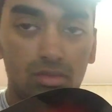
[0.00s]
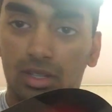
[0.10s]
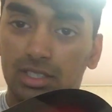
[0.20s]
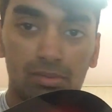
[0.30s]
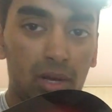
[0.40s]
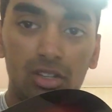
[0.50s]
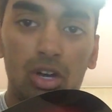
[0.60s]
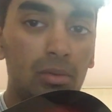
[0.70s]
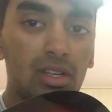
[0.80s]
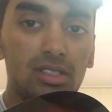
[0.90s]
it's by
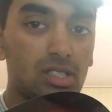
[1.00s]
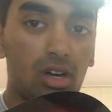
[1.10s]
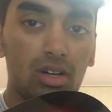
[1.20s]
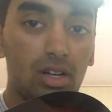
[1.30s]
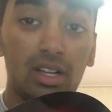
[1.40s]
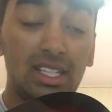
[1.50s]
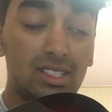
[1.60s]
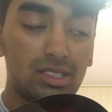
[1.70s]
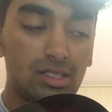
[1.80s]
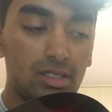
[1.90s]
no means
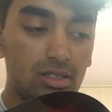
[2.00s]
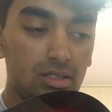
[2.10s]
easy.